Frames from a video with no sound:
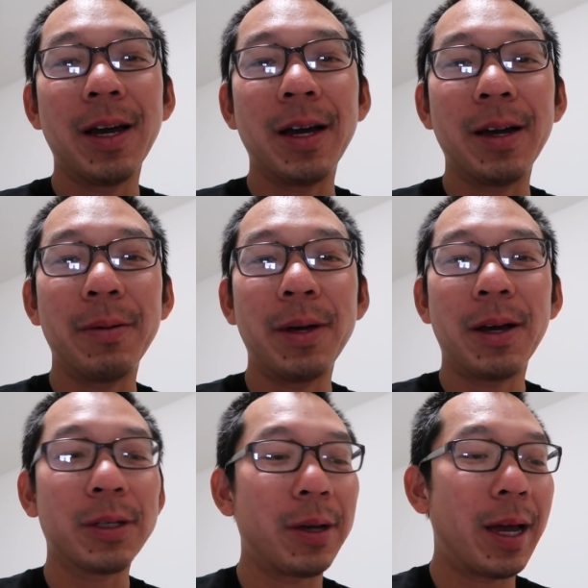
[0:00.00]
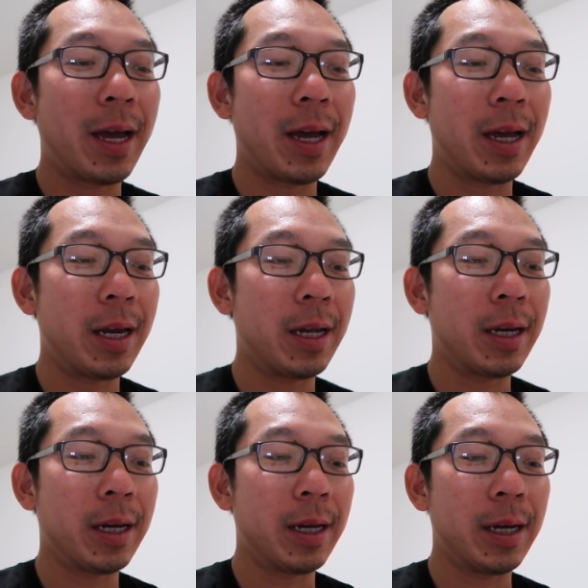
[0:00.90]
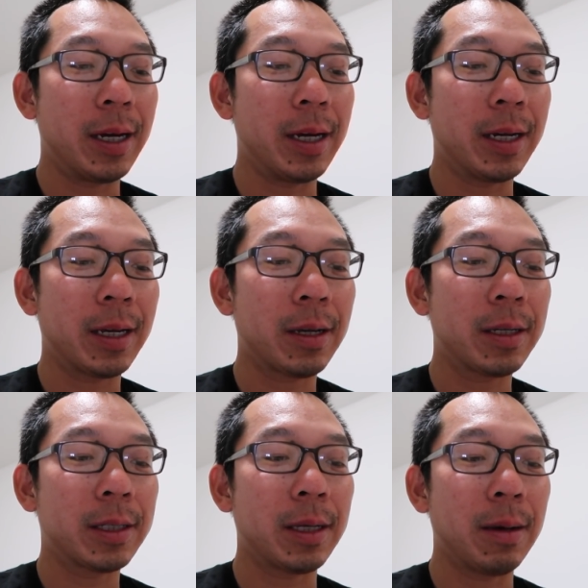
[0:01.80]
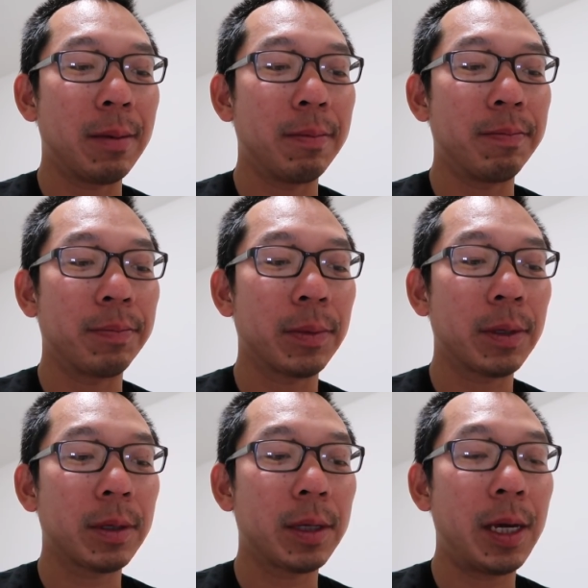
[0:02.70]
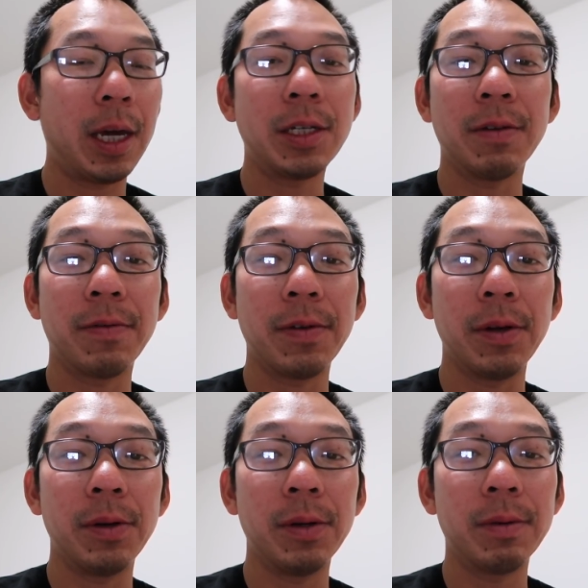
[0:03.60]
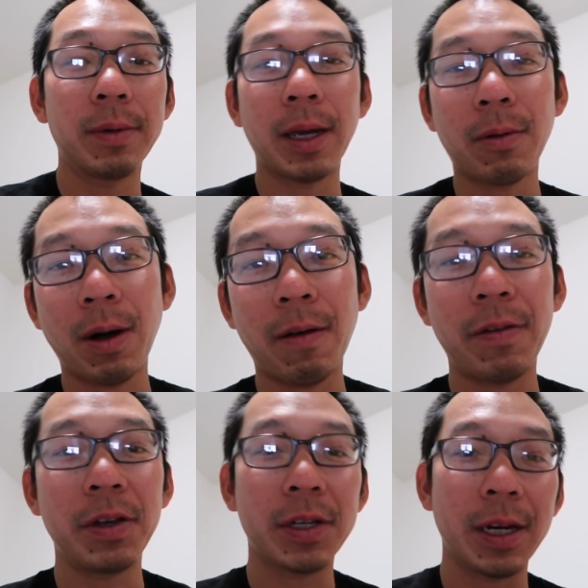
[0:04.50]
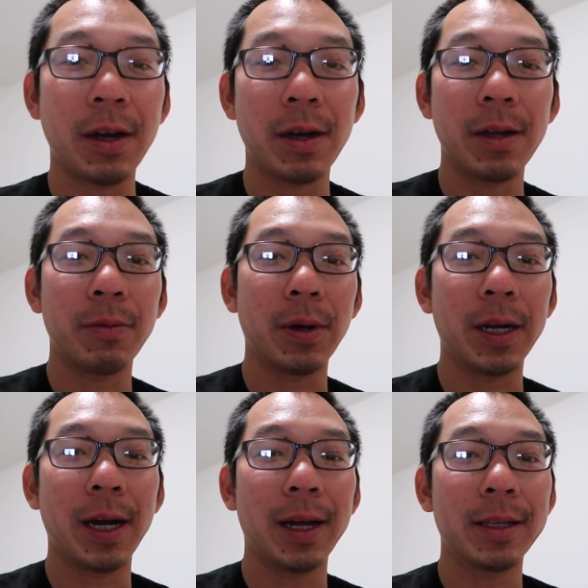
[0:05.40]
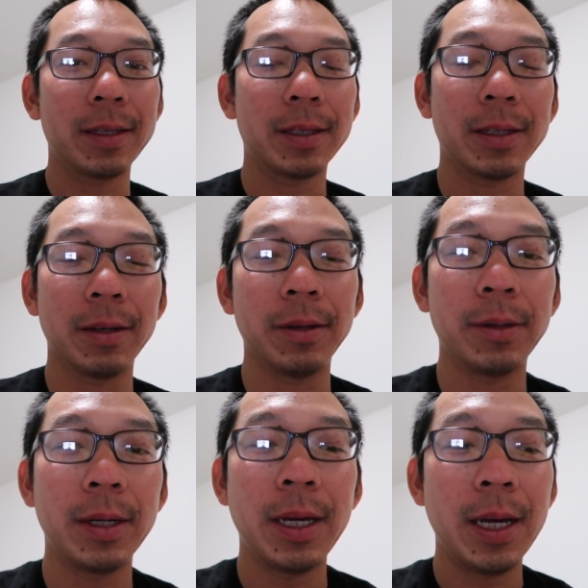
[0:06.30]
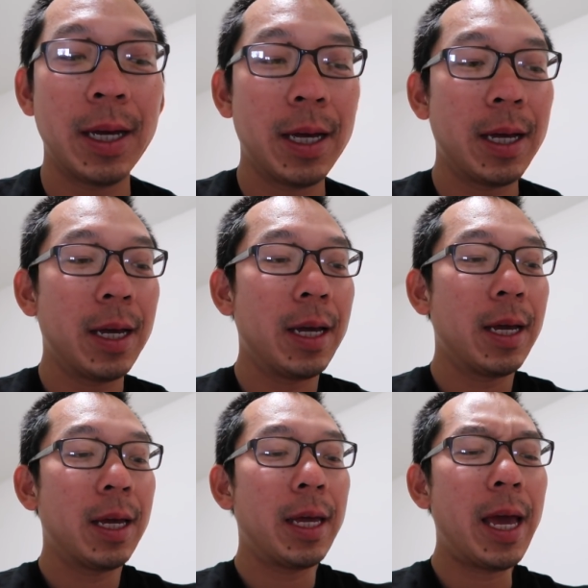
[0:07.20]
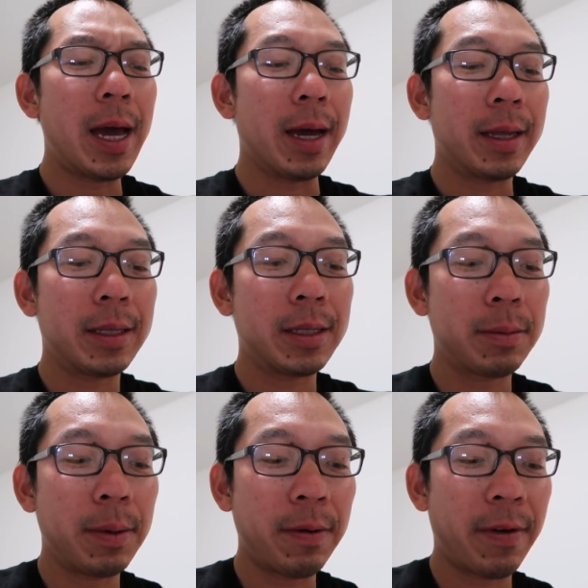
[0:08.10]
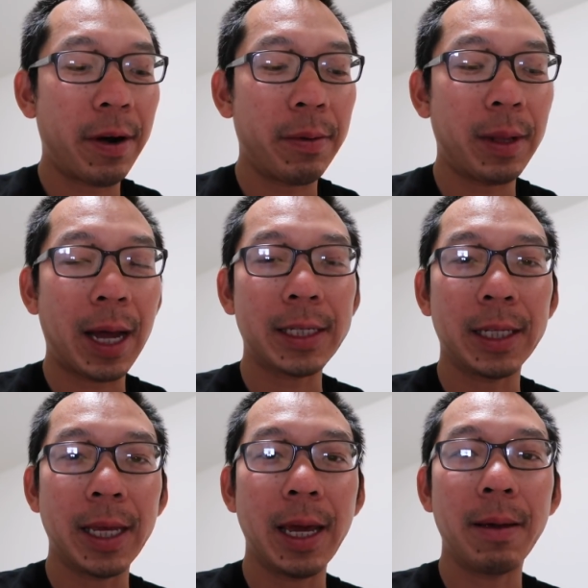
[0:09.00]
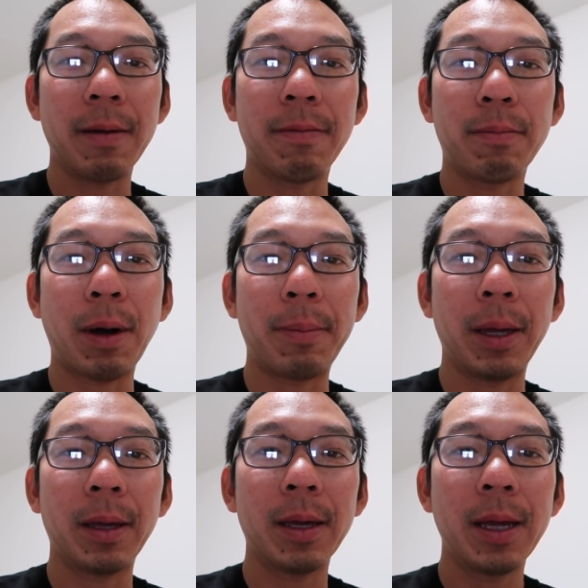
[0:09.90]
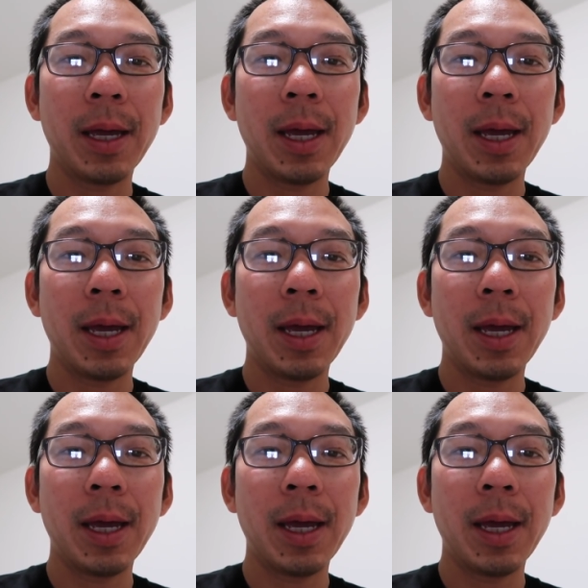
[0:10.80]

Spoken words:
We also had some Cajun food, like crawfish and whatnot. So, yeah, just been a very relaxing day of prepping.